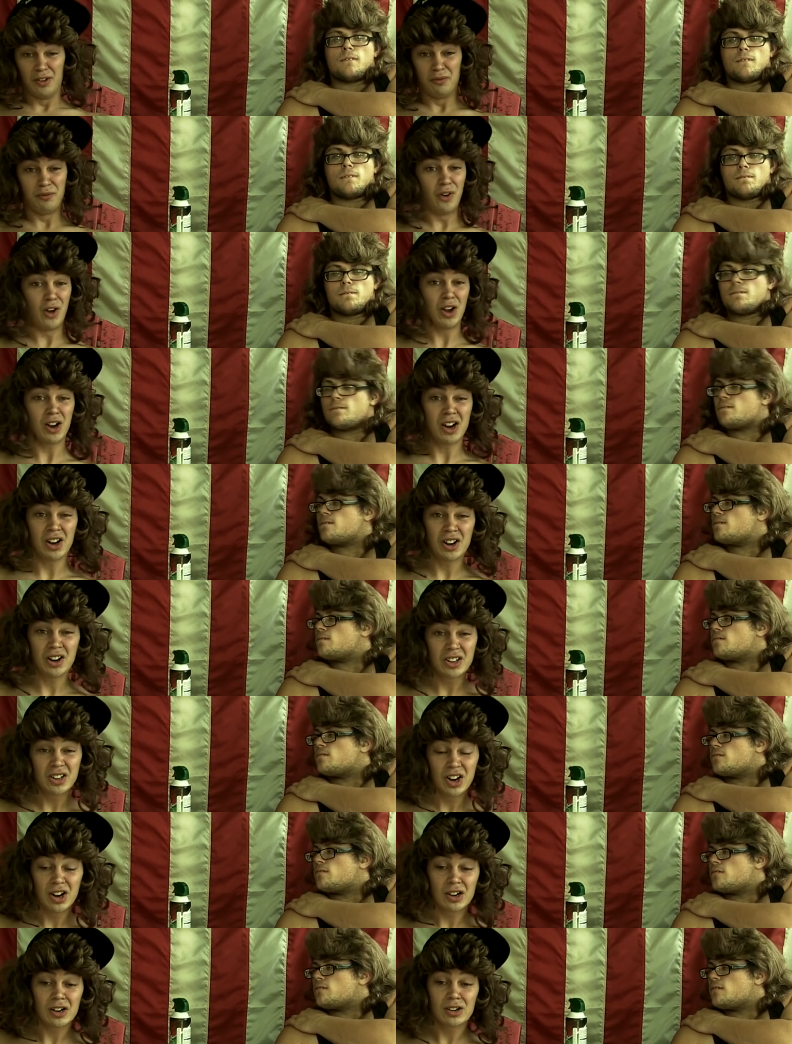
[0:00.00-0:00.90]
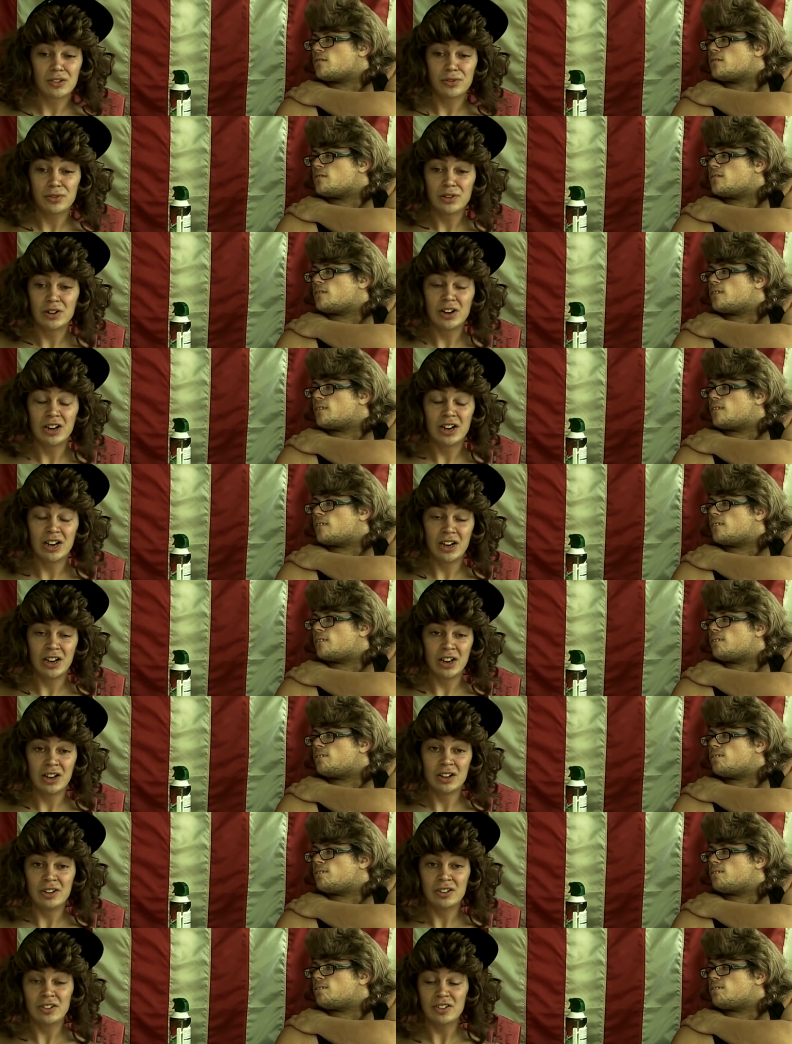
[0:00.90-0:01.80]
Speaker 1: fucking their
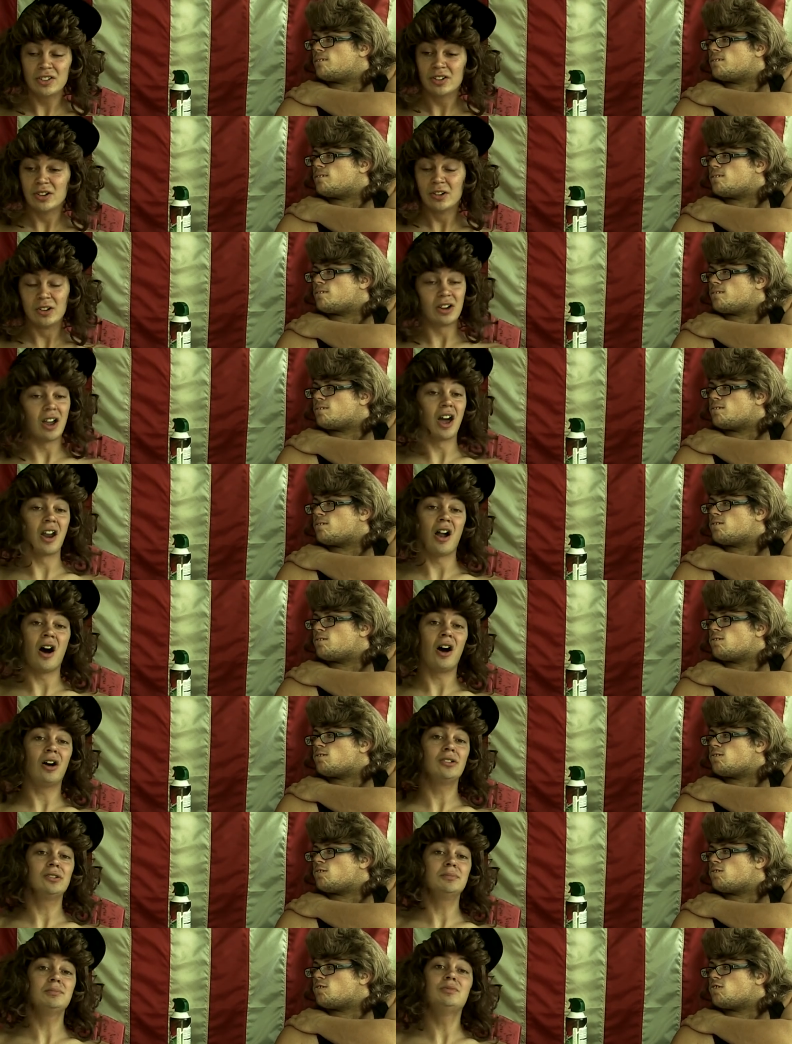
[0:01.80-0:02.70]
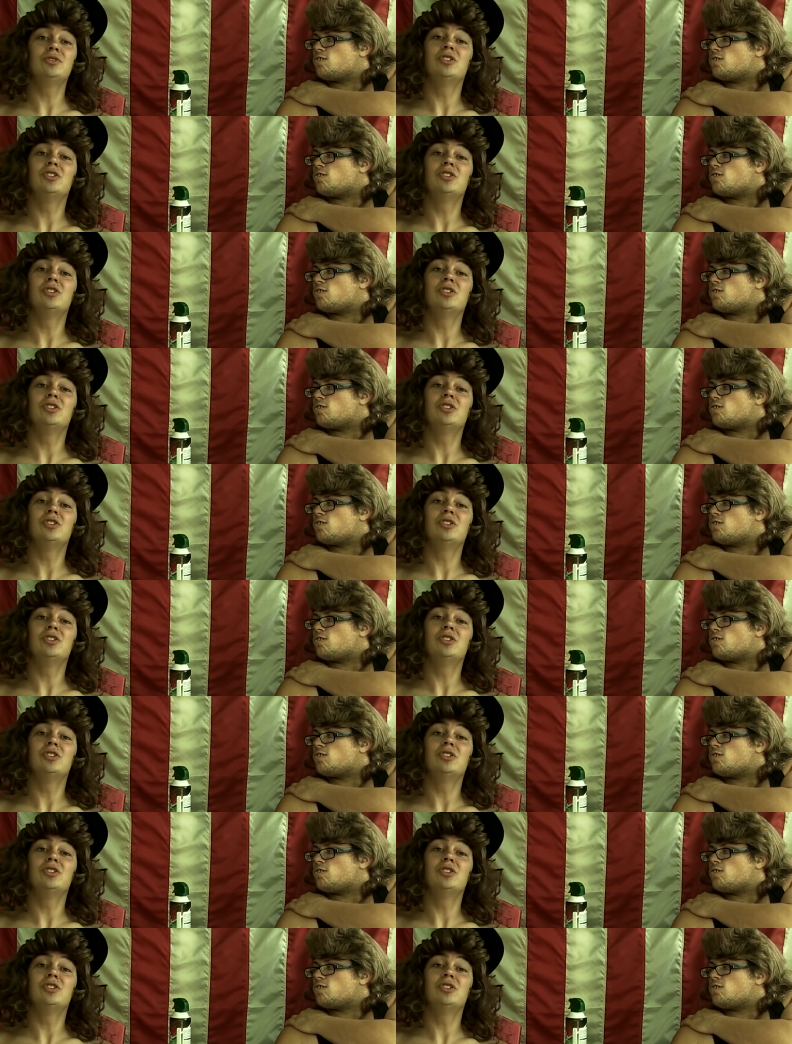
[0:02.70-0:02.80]
girlfriends, got all them